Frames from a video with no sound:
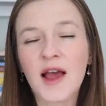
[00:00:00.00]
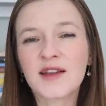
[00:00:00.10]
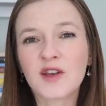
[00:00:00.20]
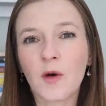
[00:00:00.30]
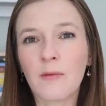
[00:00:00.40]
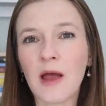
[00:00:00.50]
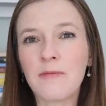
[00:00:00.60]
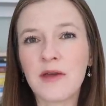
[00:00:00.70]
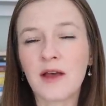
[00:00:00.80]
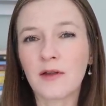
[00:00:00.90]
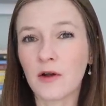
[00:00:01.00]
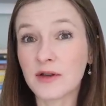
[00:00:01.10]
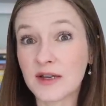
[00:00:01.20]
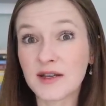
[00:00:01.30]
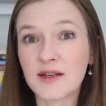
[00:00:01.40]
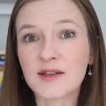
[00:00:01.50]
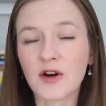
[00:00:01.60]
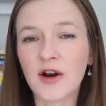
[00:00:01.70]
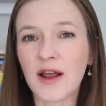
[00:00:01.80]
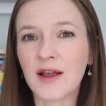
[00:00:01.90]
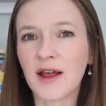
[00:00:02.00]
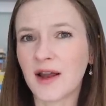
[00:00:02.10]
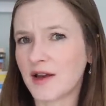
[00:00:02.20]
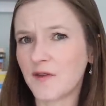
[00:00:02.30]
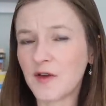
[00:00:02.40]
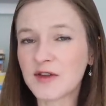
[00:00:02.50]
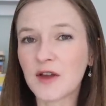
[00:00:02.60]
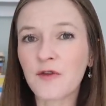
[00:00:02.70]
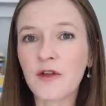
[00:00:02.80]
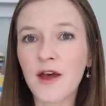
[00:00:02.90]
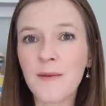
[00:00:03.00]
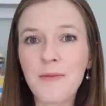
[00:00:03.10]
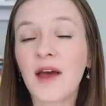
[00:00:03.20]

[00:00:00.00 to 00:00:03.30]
And so it might be a little disconcerting and confusing for them.